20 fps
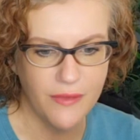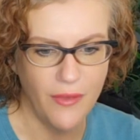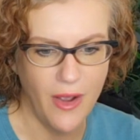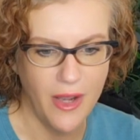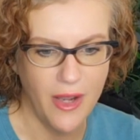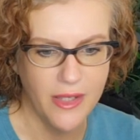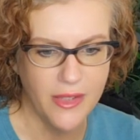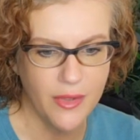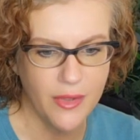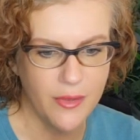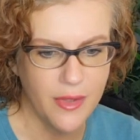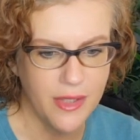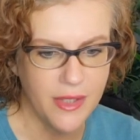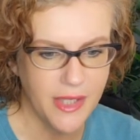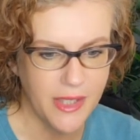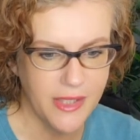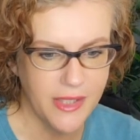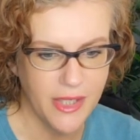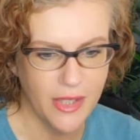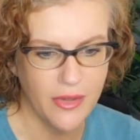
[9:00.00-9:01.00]
is fine. So
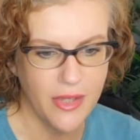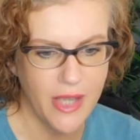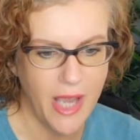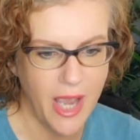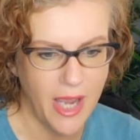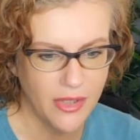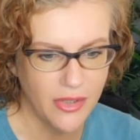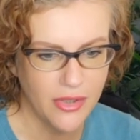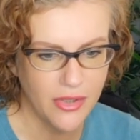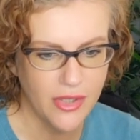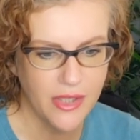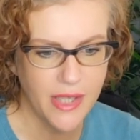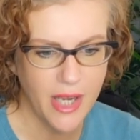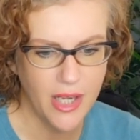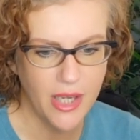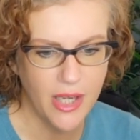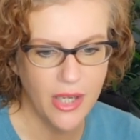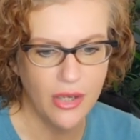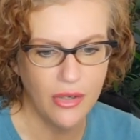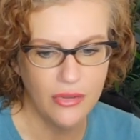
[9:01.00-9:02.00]
it says here, the actor is
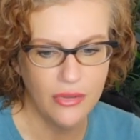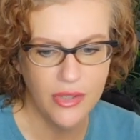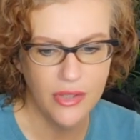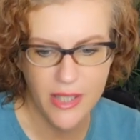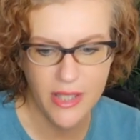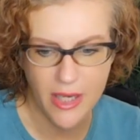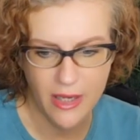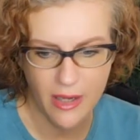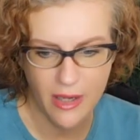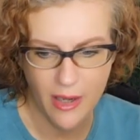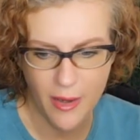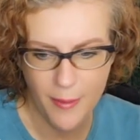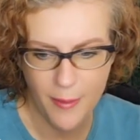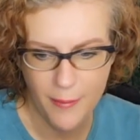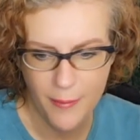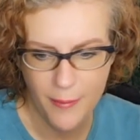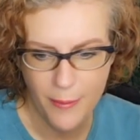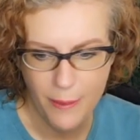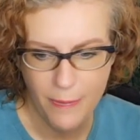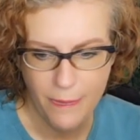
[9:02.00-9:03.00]
getting your
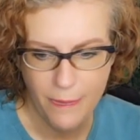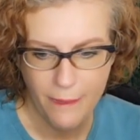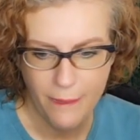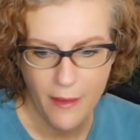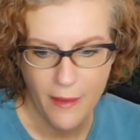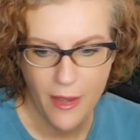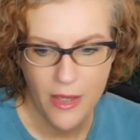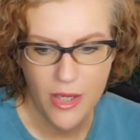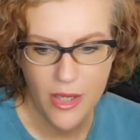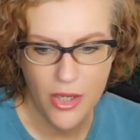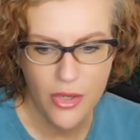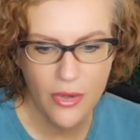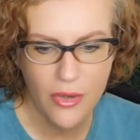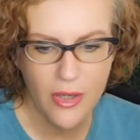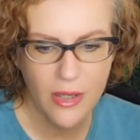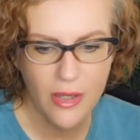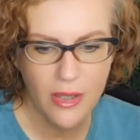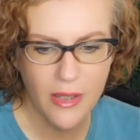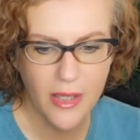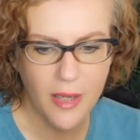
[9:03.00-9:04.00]
data. Now you
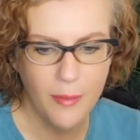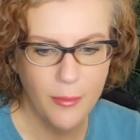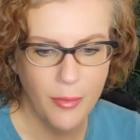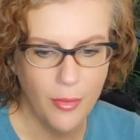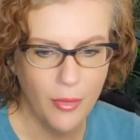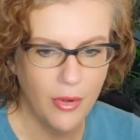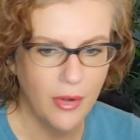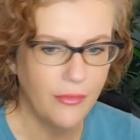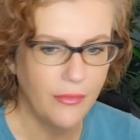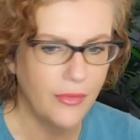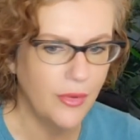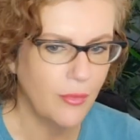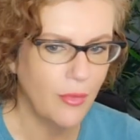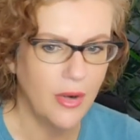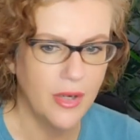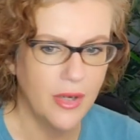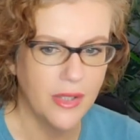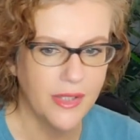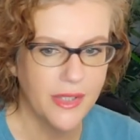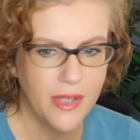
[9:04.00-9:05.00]
can click abort if you
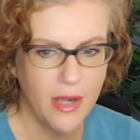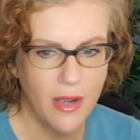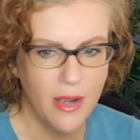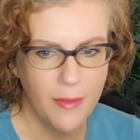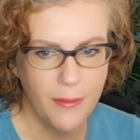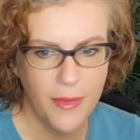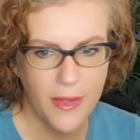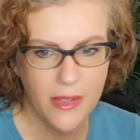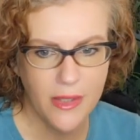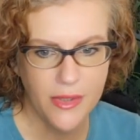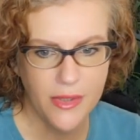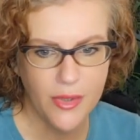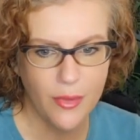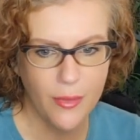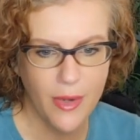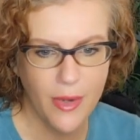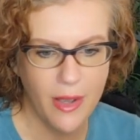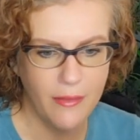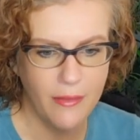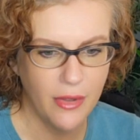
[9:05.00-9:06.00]
want to stop this or
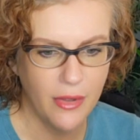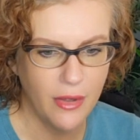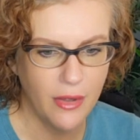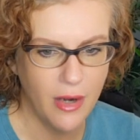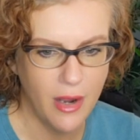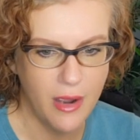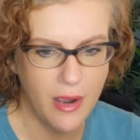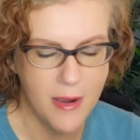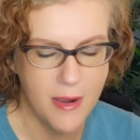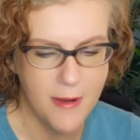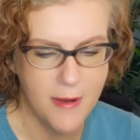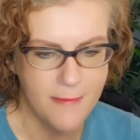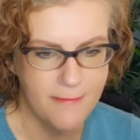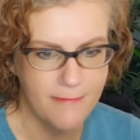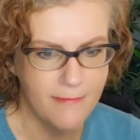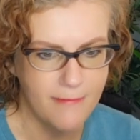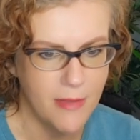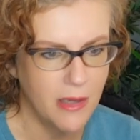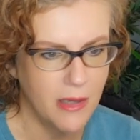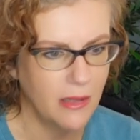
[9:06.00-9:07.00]
whatever.
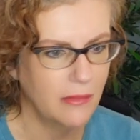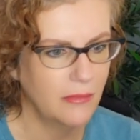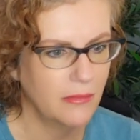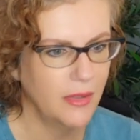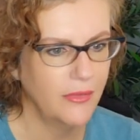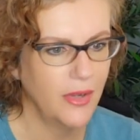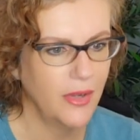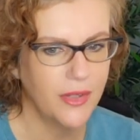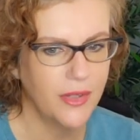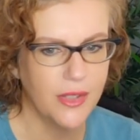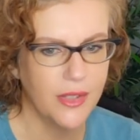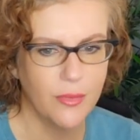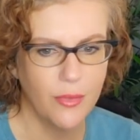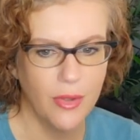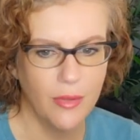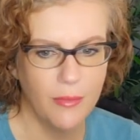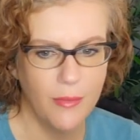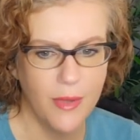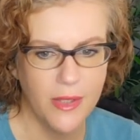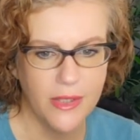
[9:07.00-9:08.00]
We've got this
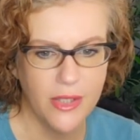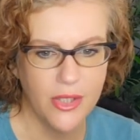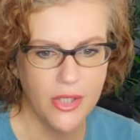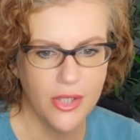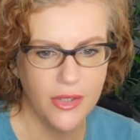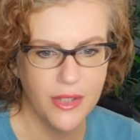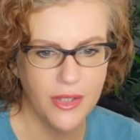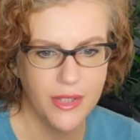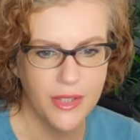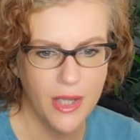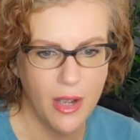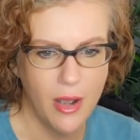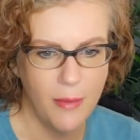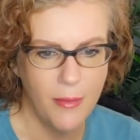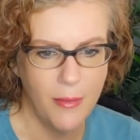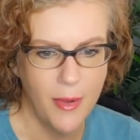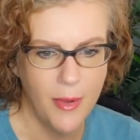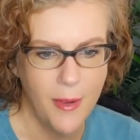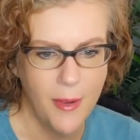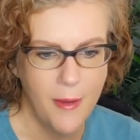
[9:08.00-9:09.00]
weird message at the
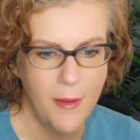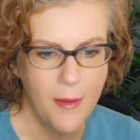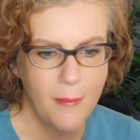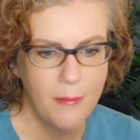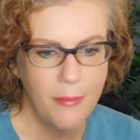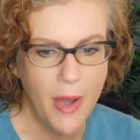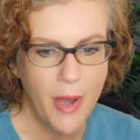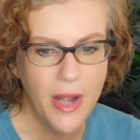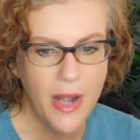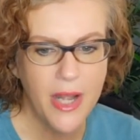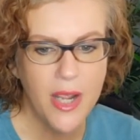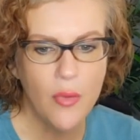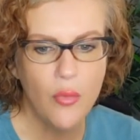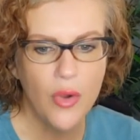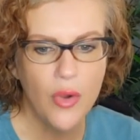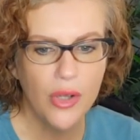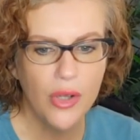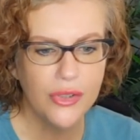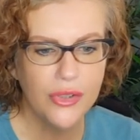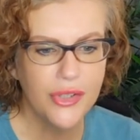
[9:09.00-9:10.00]
top, but it
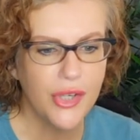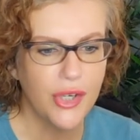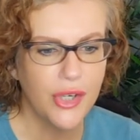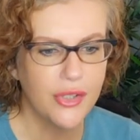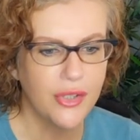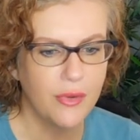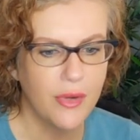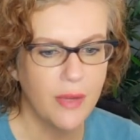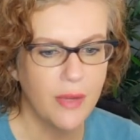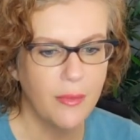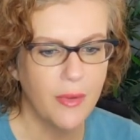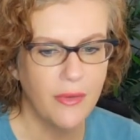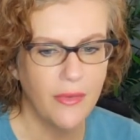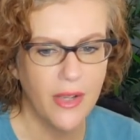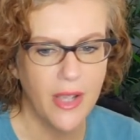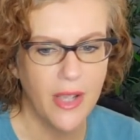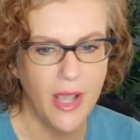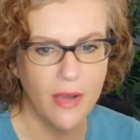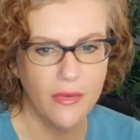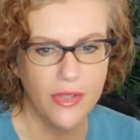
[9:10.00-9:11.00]
will start doing a bit of
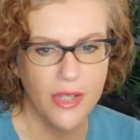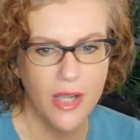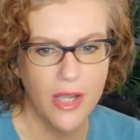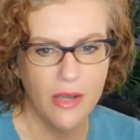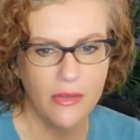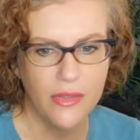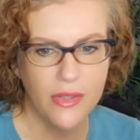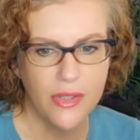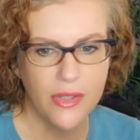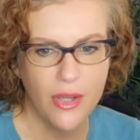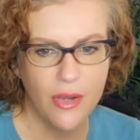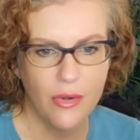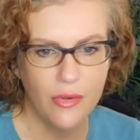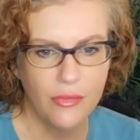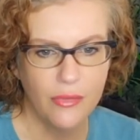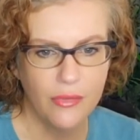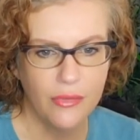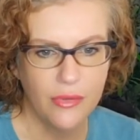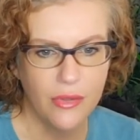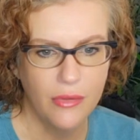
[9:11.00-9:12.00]
a countdown.
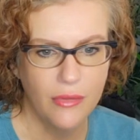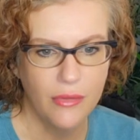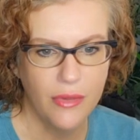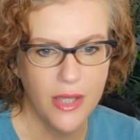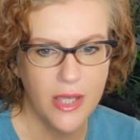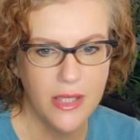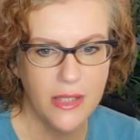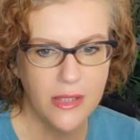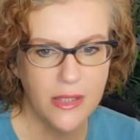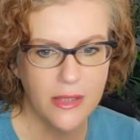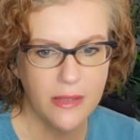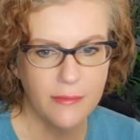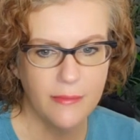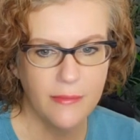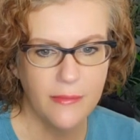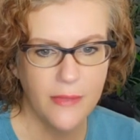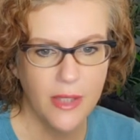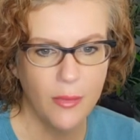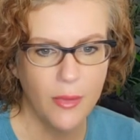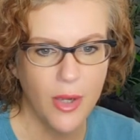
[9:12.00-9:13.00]
So no thanks.
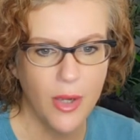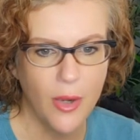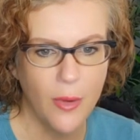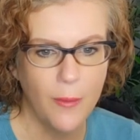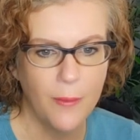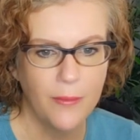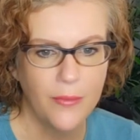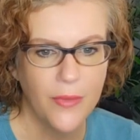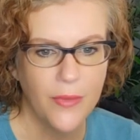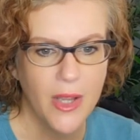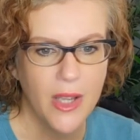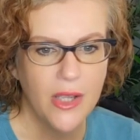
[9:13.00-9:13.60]
There we go.